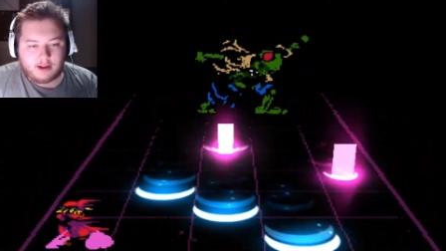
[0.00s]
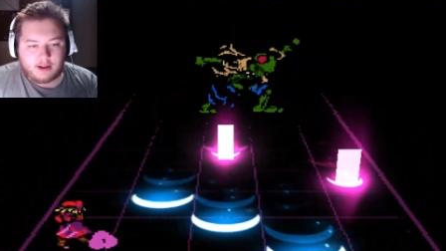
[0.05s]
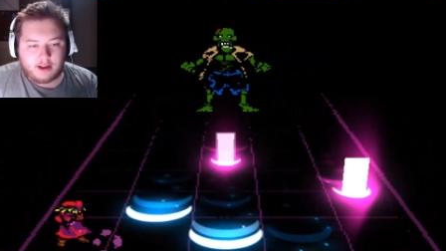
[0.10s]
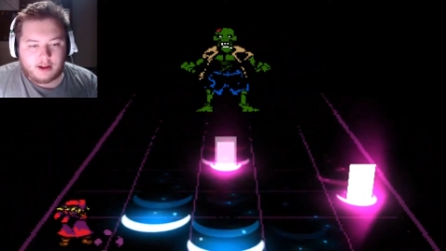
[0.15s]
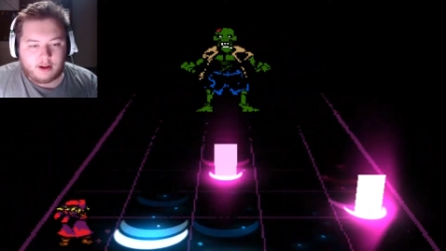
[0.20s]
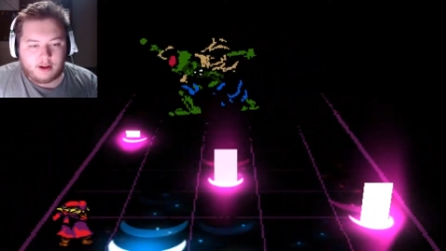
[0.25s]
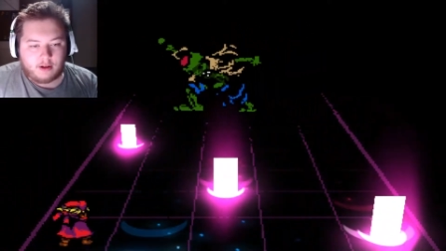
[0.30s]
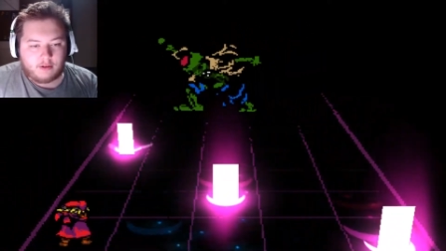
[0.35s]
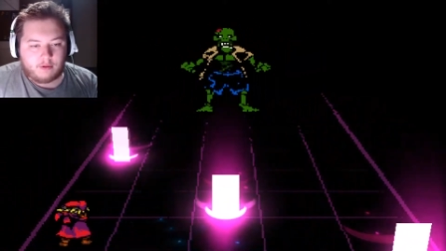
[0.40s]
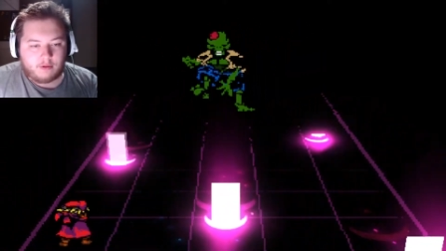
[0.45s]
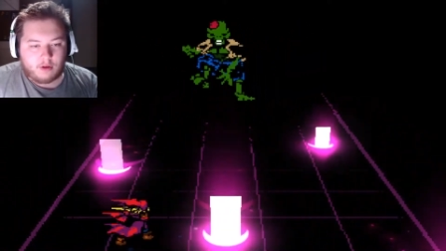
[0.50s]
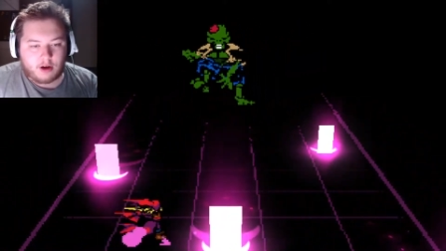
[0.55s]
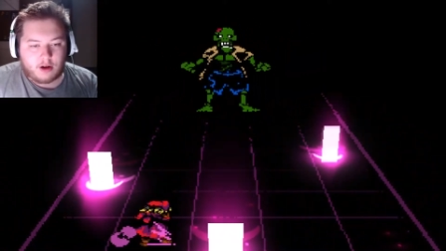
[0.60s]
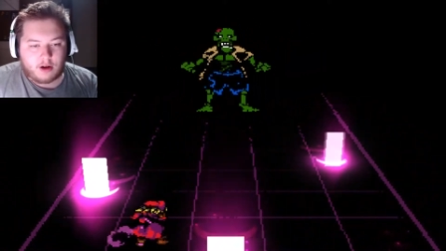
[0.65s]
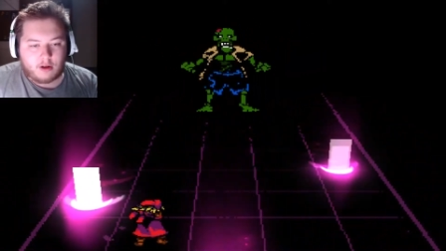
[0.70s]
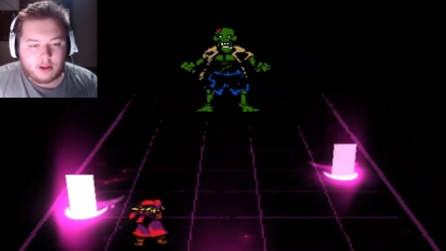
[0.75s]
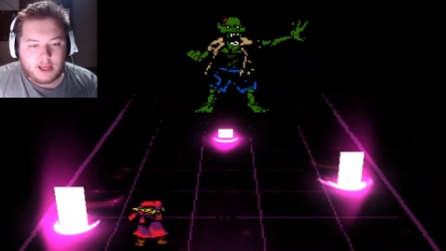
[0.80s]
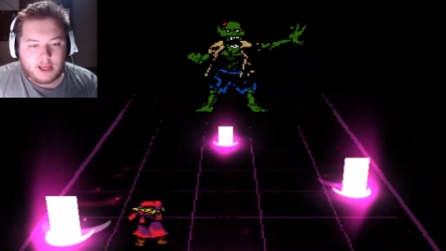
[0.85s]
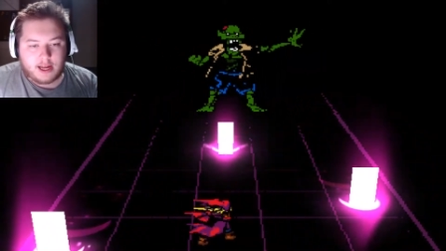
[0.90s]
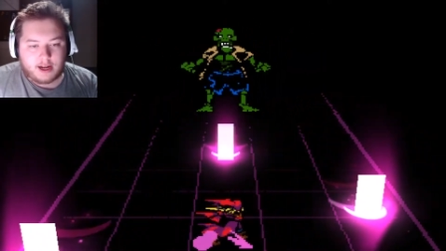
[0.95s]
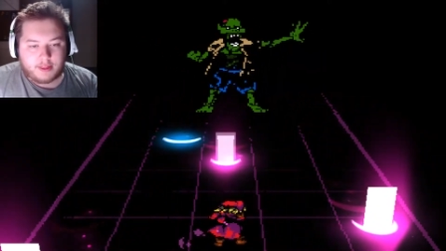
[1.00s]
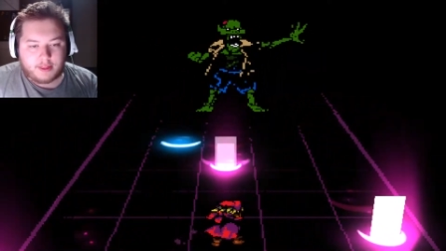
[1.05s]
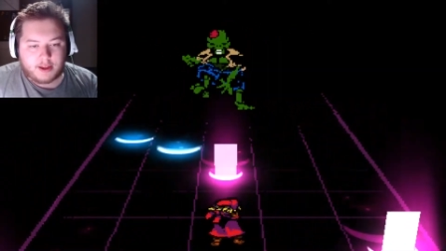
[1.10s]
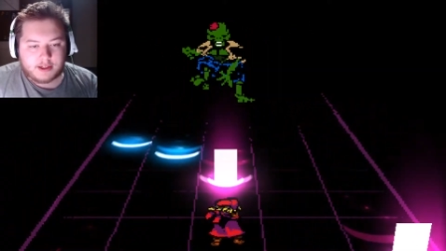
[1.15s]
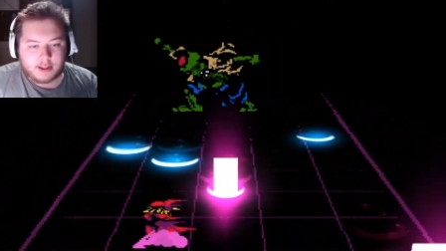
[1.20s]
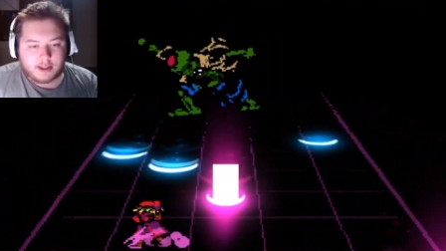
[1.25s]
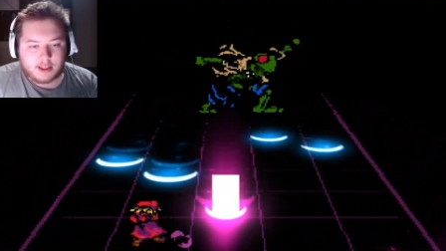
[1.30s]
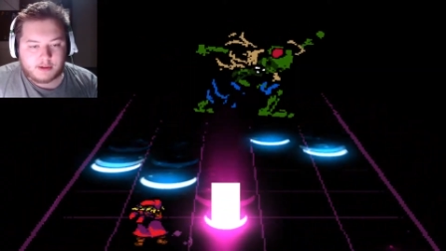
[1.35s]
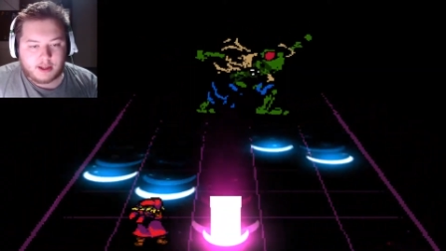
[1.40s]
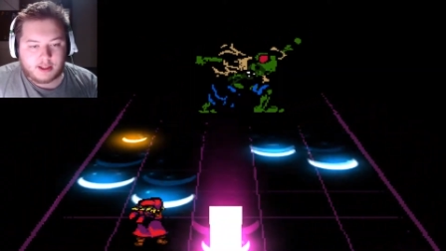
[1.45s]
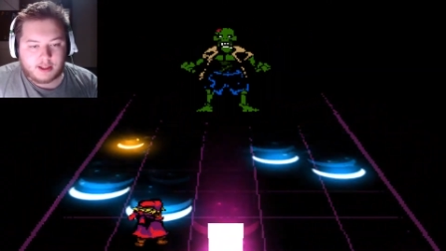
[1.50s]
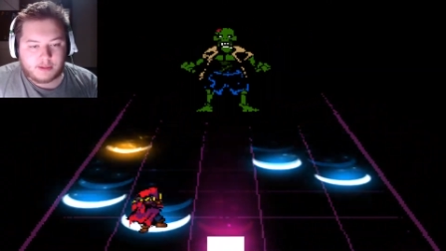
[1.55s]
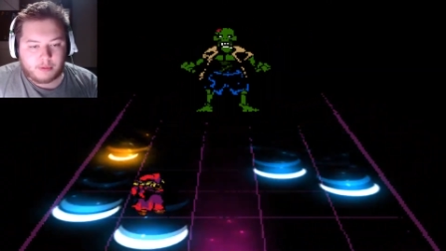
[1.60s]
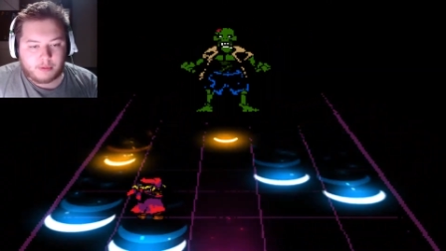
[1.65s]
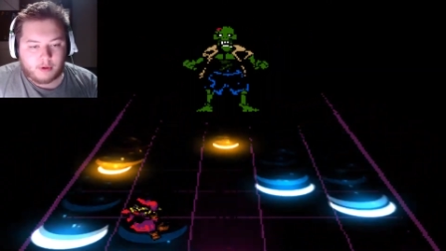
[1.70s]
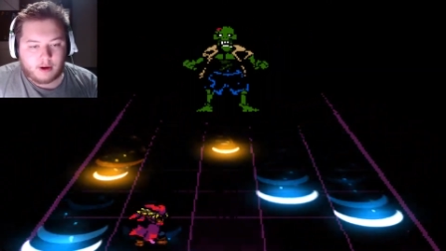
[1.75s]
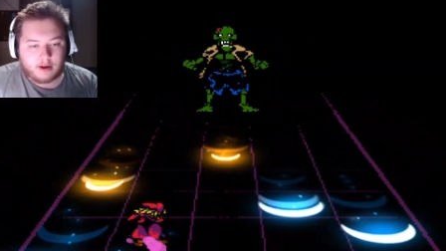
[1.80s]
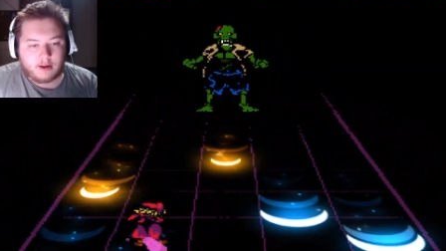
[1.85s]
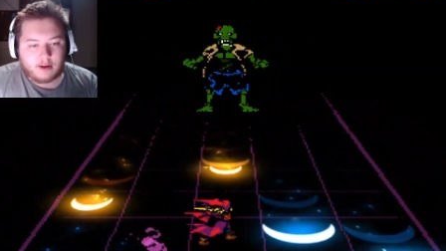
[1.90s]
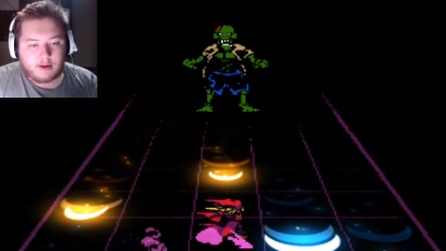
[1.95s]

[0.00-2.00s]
And we're an old hand at this at this, at this point.